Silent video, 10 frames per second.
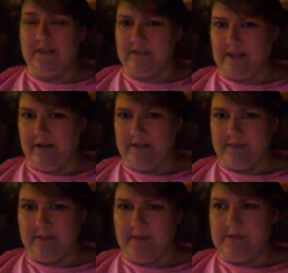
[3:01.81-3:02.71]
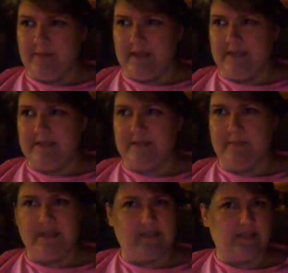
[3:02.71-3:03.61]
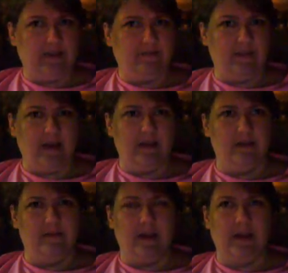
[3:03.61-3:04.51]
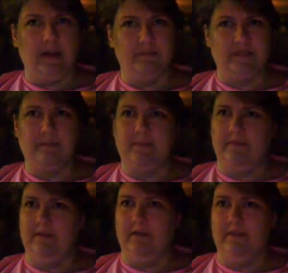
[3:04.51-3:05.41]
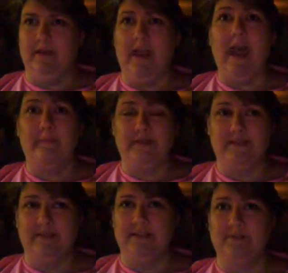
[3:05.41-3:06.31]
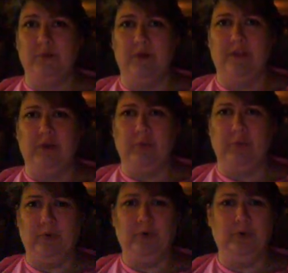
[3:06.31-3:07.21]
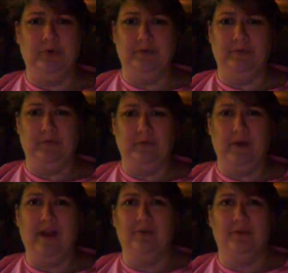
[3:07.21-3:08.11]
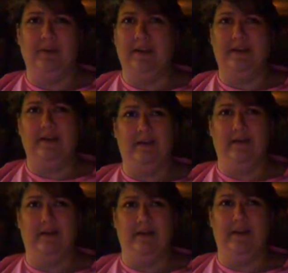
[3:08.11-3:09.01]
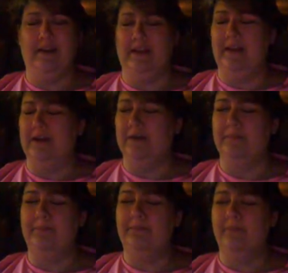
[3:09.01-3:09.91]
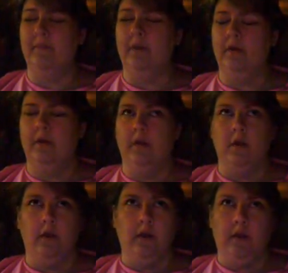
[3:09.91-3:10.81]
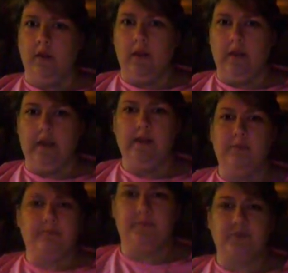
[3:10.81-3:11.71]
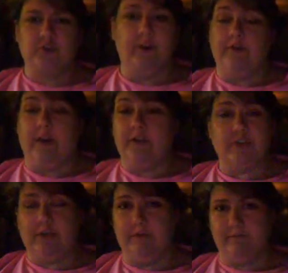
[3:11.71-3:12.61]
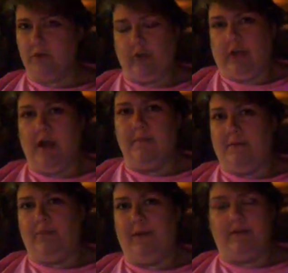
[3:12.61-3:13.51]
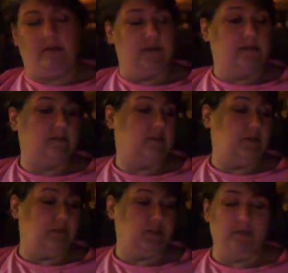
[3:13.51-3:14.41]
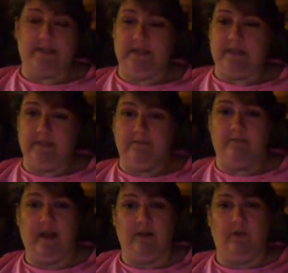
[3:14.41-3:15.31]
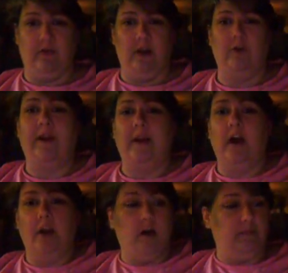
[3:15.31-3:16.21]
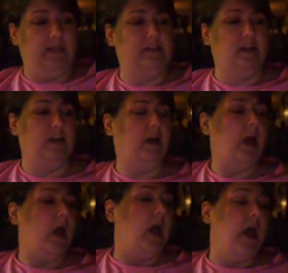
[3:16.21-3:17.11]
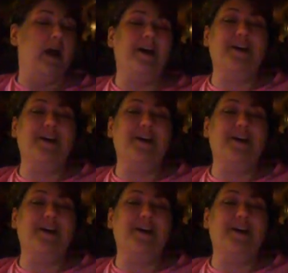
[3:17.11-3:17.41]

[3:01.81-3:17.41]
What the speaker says: And so anyway, so if you'd like that kind of stuff, look it up. Starvation Heights. It's written like a novel. And it's a little scary sometimes because some of the stuff that comes up that happens in this book, you